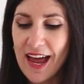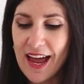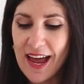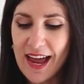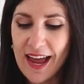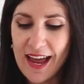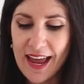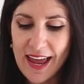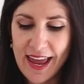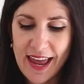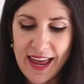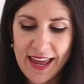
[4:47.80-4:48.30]

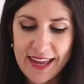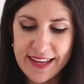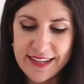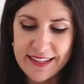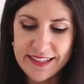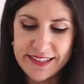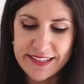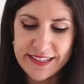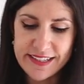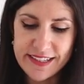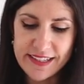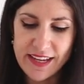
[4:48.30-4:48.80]
uh,
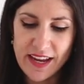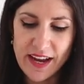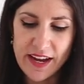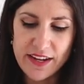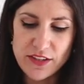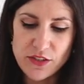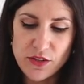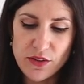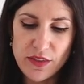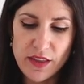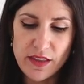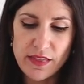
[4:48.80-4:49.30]
and yeah,
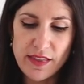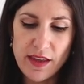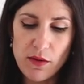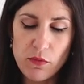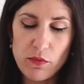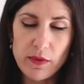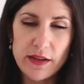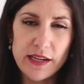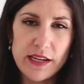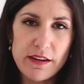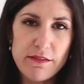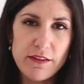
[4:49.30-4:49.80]
I do think they
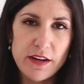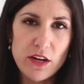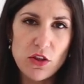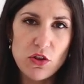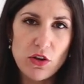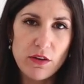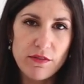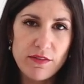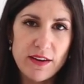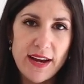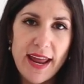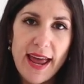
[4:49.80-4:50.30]
really
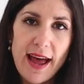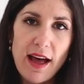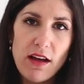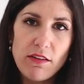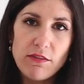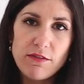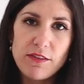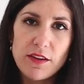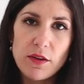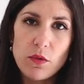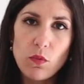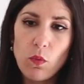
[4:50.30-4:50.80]
finish off an
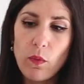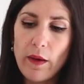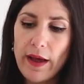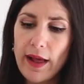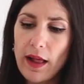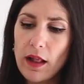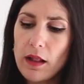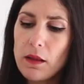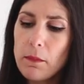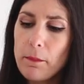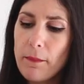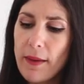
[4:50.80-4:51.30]
outfit
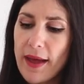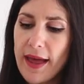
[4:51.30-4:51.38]
well,